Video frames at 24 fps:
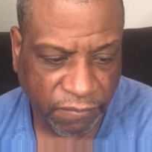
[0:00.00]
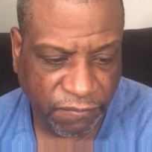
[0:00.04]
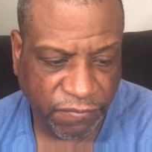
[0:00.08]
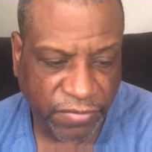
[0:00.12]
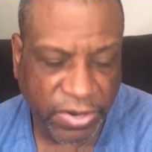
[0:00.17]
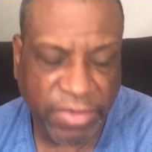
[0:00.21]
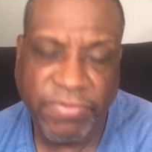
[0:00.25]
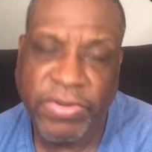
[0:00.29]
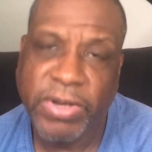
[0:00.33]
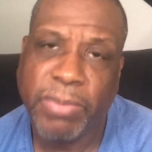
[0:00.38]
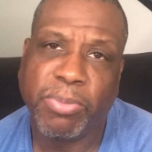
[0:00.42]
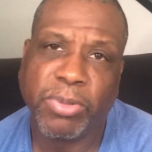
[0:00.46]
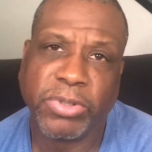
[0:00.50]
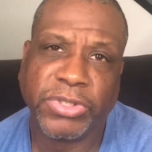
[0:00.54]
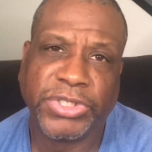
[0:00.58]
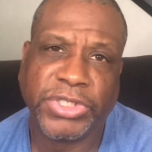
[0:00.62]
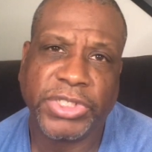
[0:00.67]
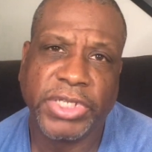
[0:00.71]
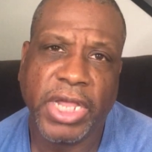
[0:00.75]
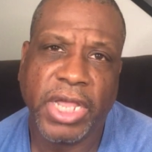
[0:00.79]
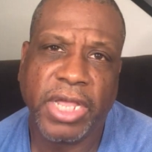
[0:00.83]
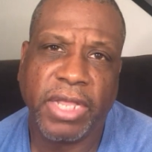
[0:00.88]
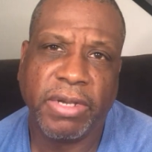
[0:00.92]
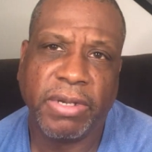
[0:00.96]

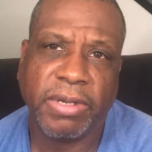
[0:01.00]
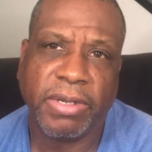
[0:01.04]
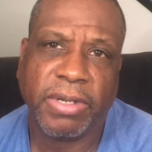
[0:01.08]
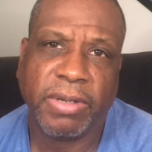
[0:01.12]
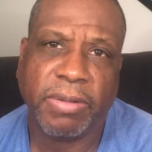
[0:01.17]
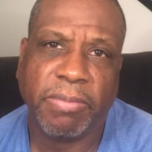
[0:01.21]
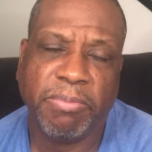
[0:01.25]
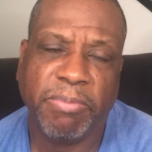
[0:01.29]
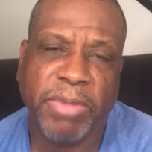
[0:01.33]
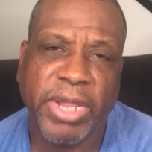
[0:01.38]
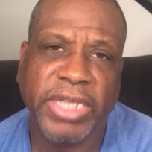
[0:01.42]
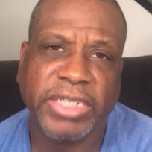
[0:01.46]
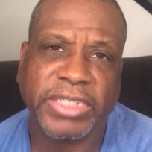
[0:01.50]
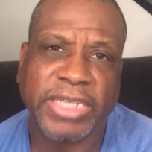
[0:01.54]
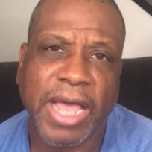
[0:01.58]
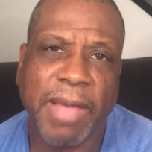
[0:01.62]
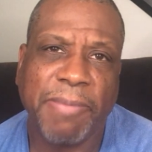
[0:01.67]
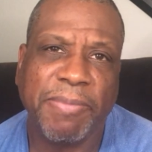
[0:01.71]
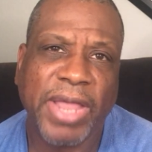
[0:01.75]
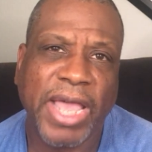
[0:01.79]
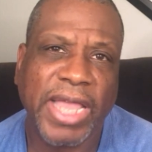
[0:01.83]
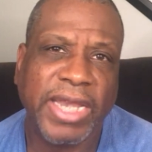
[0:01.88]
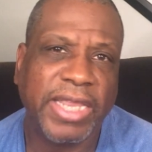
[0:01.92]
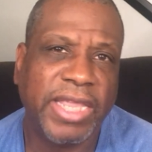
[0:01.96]
50% means
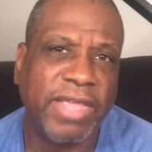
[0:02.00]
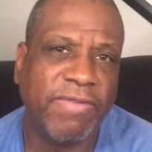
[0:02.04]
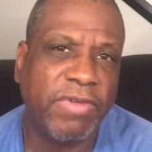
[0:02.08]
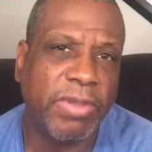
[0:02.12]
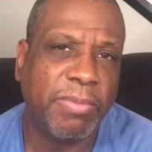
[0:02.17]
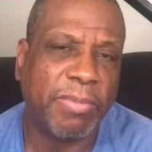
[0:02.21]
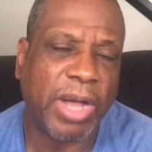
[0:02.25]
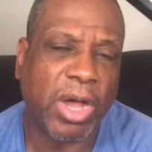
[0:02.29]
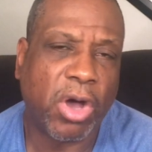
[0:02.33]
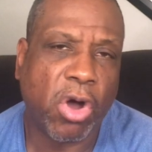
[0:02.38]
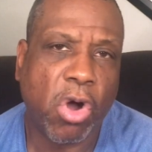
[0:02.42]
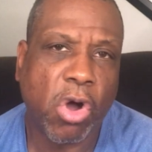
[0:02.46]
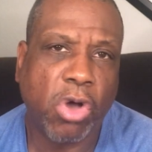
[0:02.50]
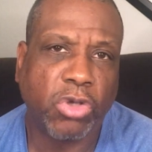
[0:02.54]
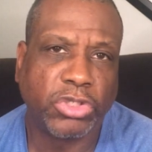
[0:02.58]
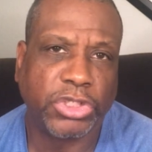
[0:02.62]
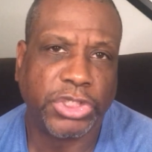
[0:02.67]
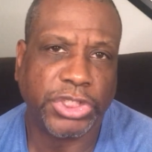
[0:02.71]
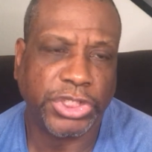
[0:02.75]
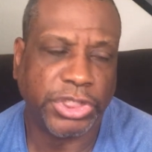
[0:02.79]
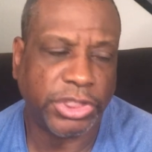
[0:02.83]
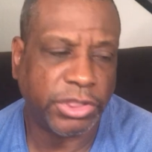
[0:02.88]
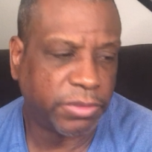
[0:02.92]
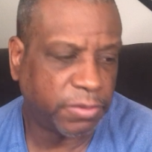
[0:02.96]
I'm not giving my all
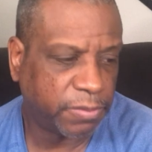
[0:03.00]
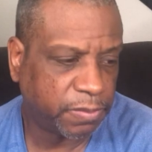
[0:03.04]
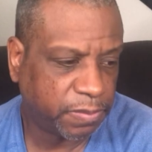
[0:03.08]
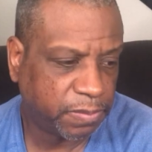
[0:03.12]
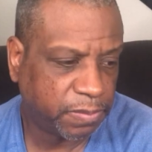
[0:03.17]
to you.